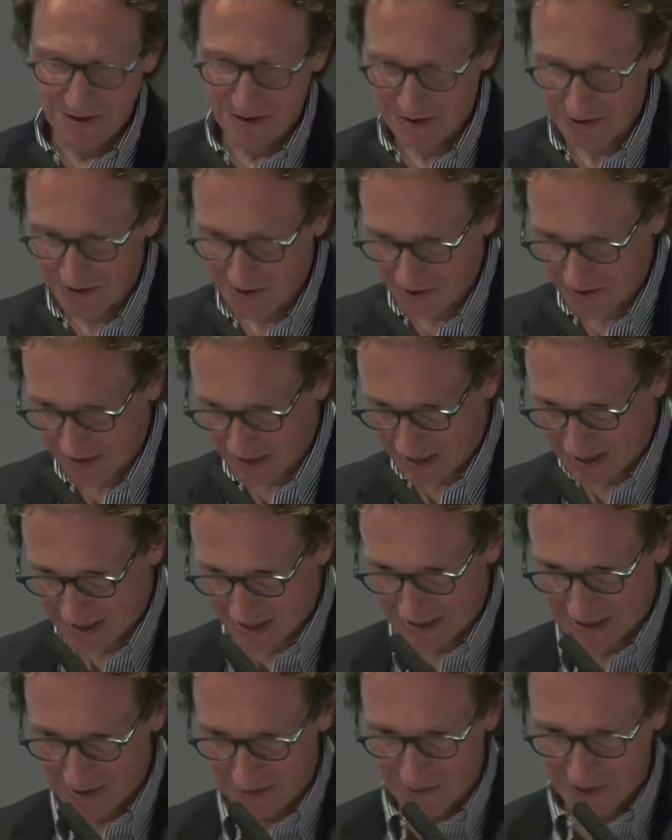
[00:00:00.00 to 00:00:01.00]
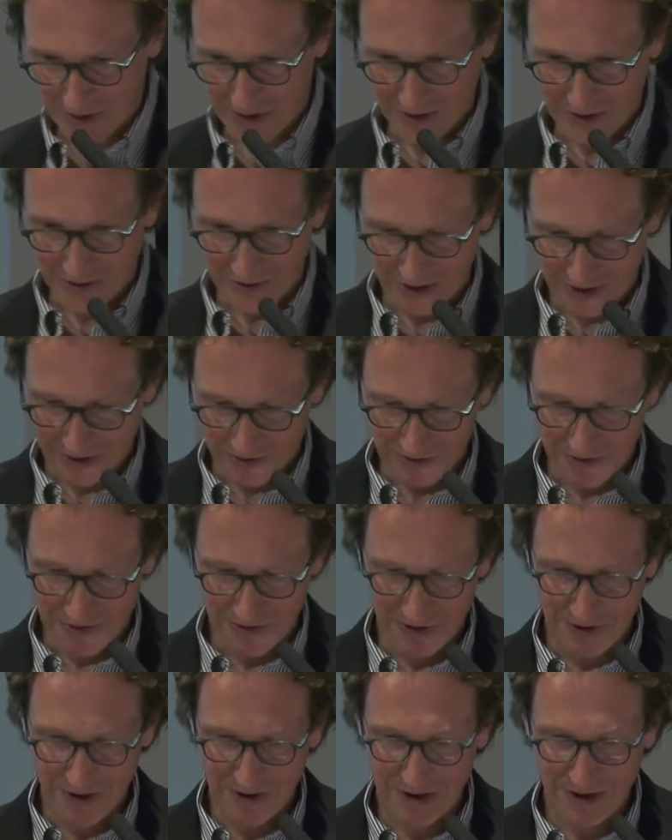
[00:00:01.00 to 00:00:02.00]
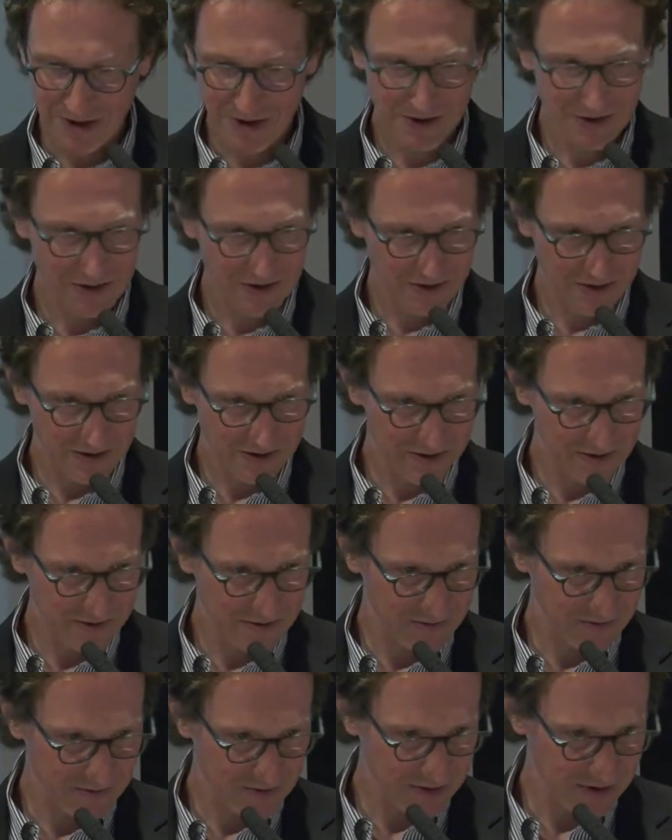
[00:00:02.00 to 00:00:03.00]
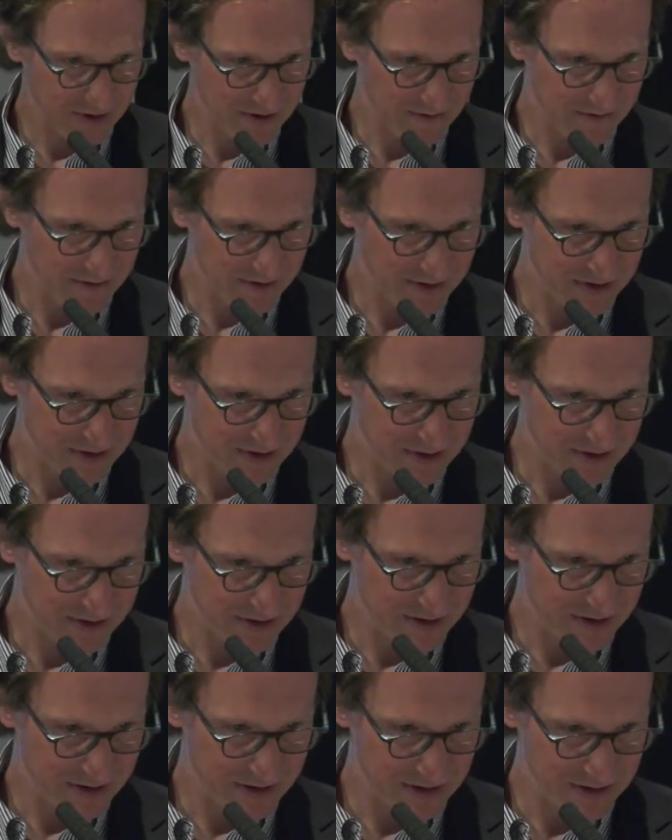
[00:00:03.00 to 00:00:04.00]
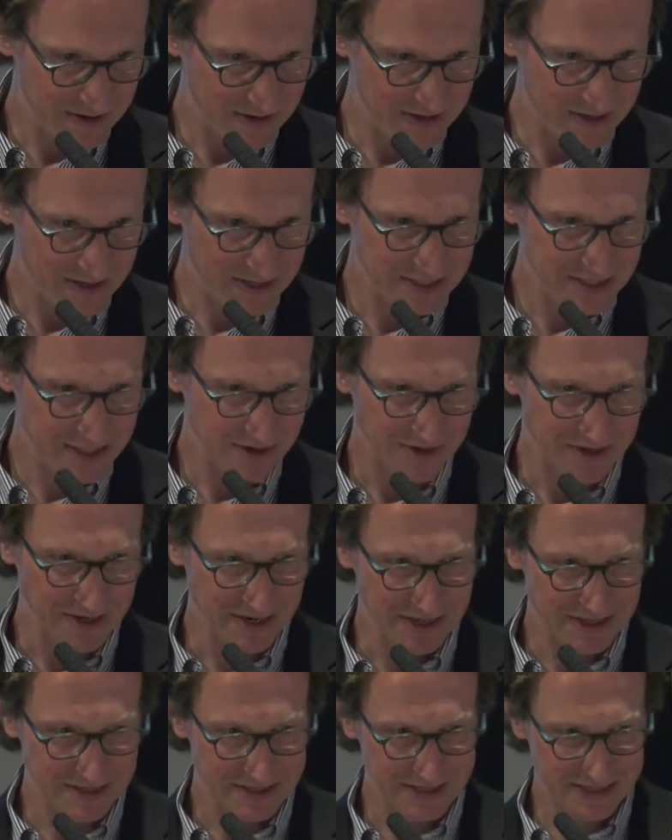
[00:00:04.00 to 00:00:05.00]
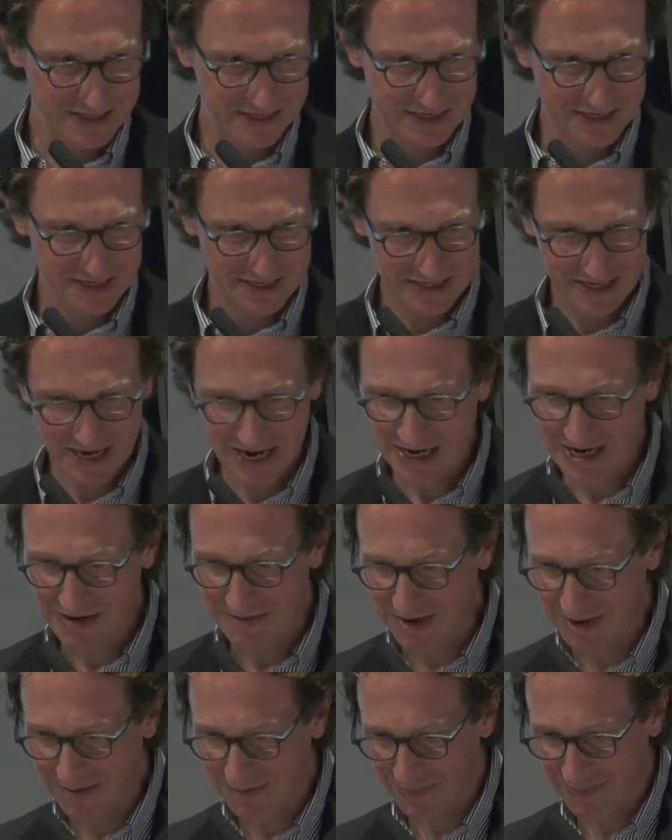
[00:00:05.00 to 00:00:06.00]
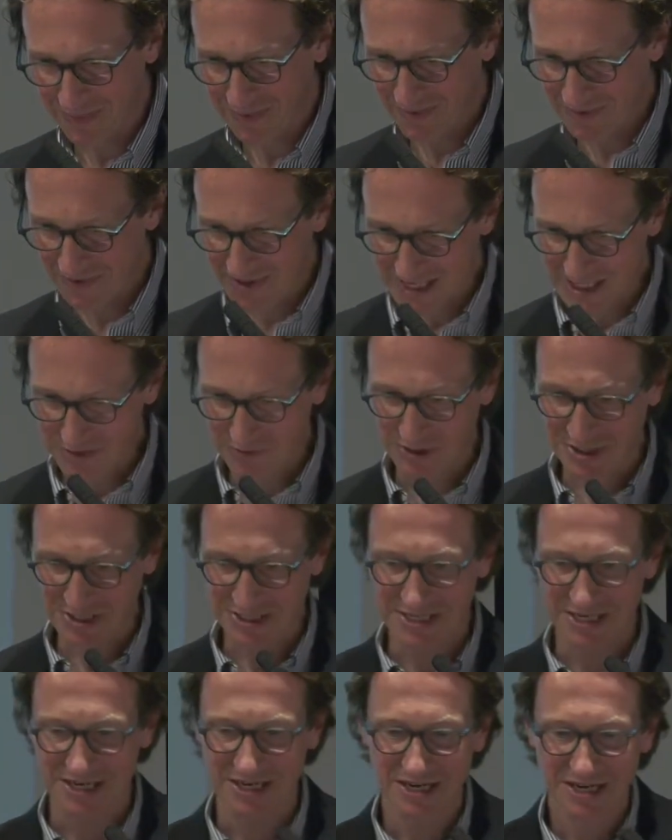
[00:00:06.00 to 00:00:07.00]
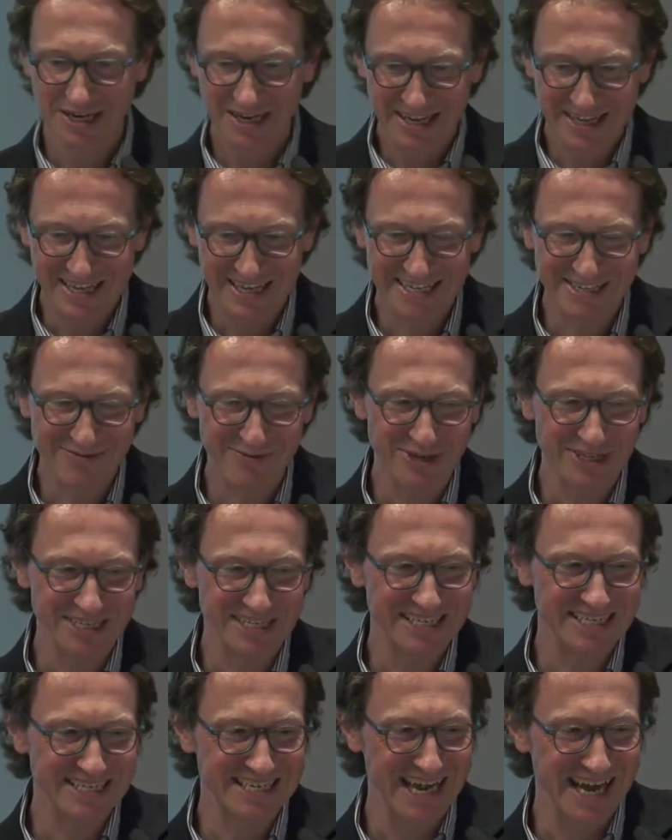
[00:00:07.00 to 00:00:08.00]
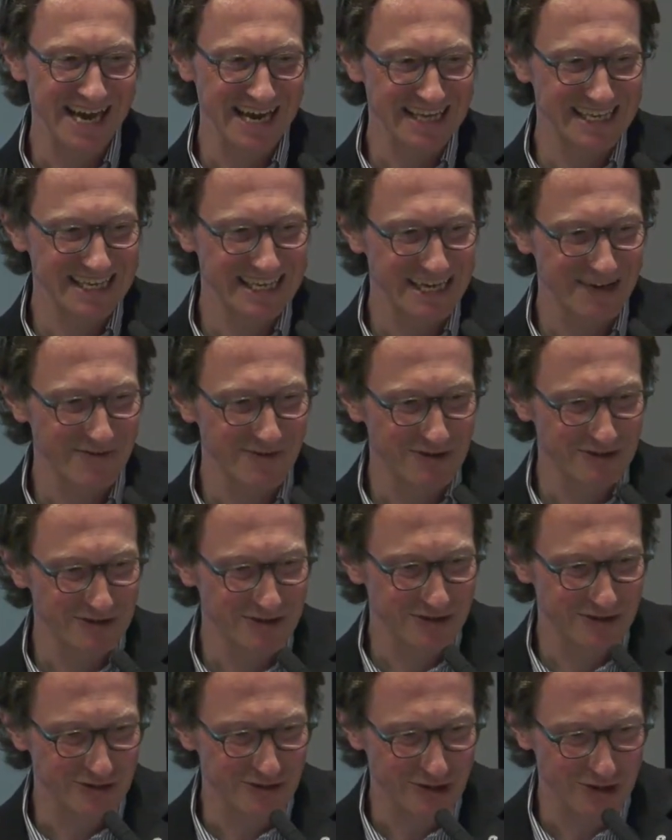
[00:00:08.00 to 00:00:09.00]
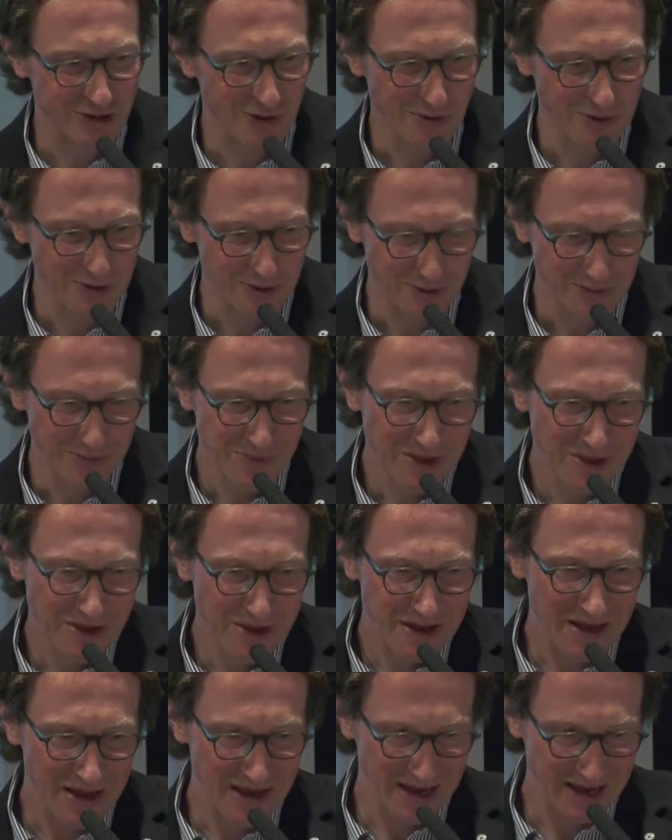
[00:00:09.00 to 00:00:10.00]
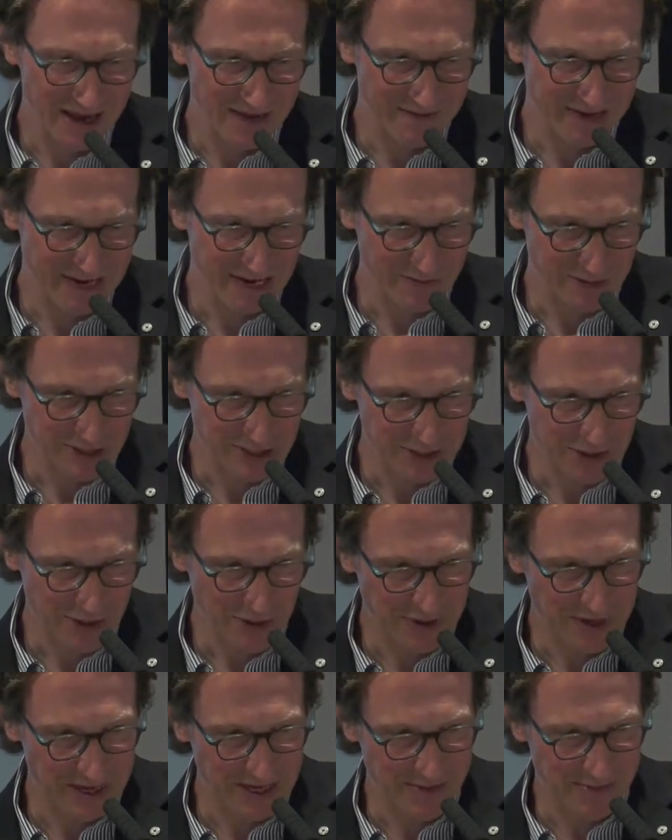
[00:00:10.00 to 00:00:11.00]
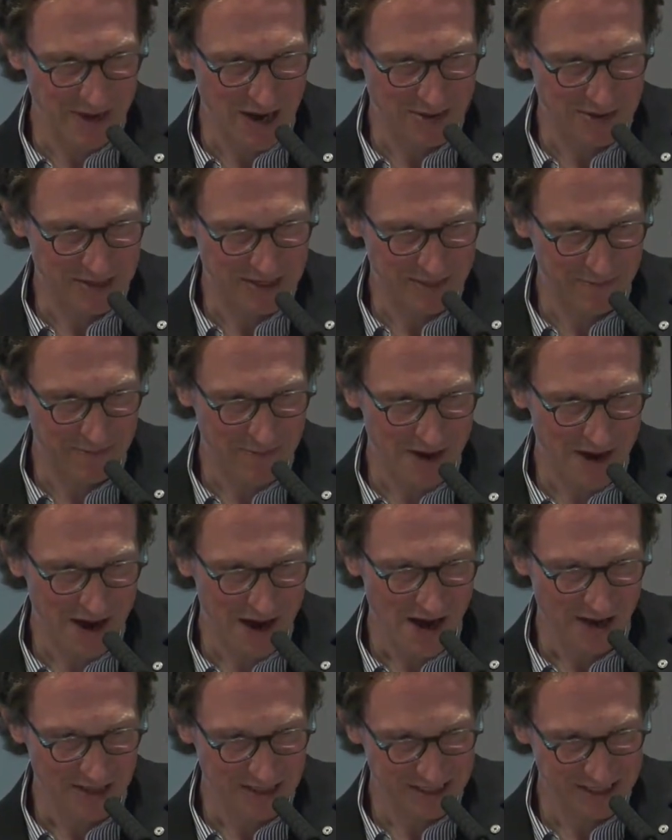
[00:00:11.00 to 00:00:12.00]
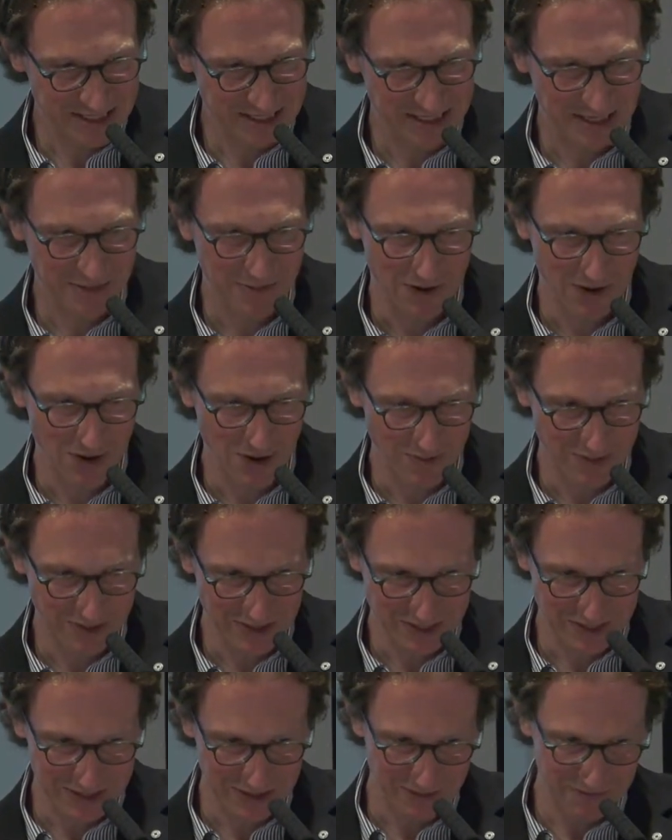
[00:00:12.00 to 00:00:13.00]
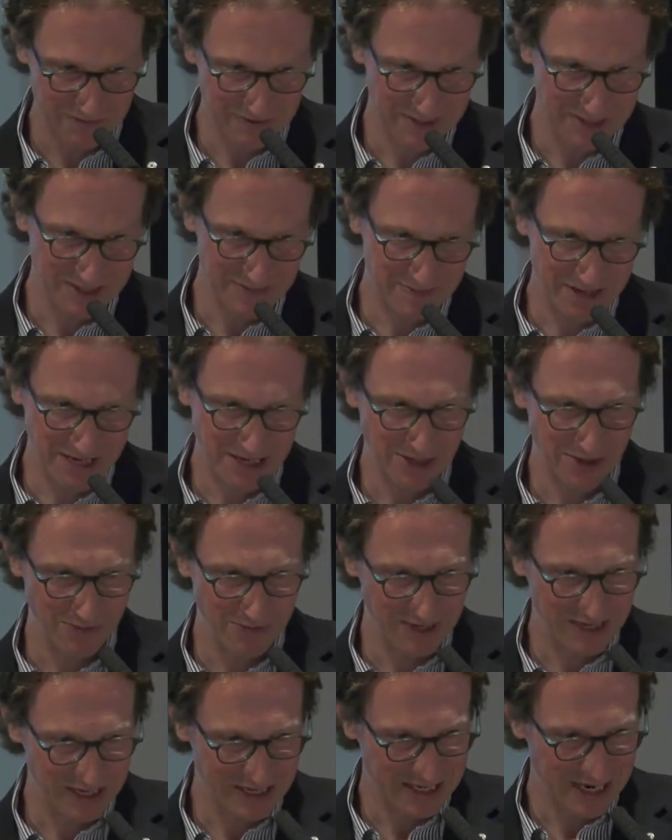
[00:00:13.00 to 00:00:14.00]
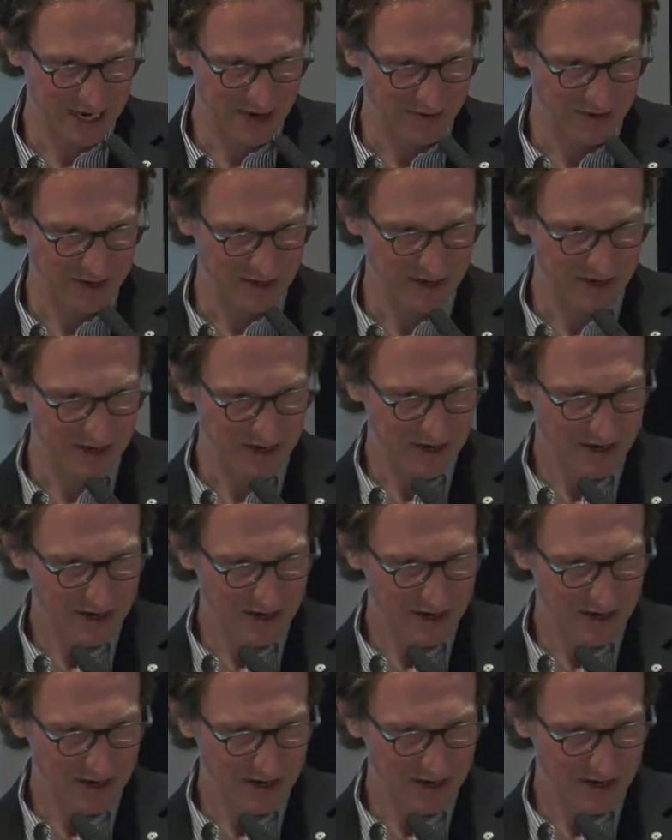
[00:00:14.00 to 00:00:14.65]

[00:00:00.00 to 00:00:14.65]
Sorry, there's something going wrong here. What have I done? Sorry, yes, This was the slide that I wanted to show you when I was talking about the past deployments of this big humanitarian